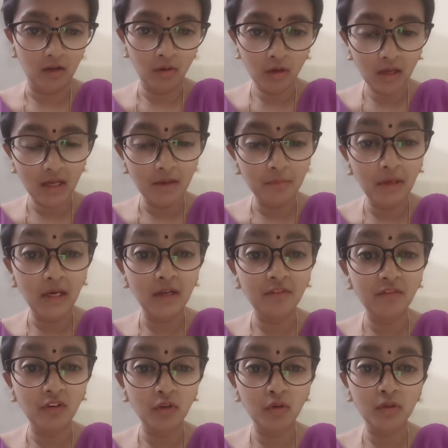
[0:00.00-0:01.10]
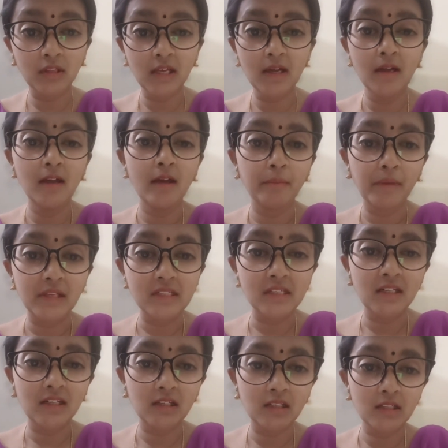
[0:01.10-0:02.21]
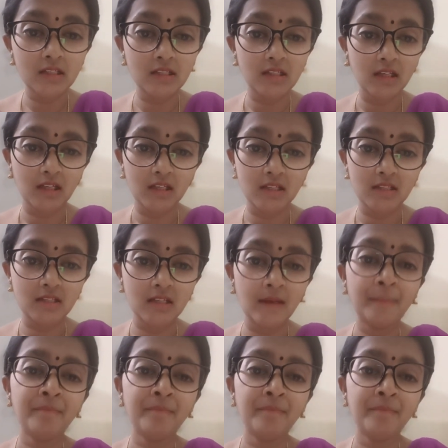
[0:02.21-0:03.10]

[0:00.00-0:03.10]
Okay, blood flow to the placenta is decreased.